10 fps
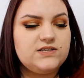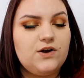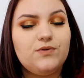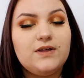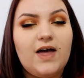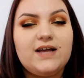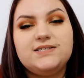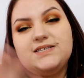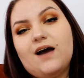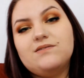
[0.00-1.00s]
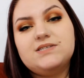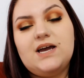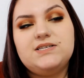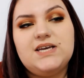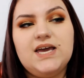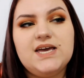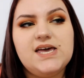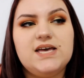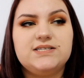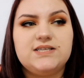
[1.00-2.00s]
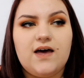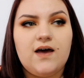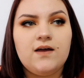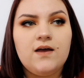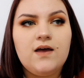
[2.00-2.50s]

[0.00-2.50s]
The only like downside to it is that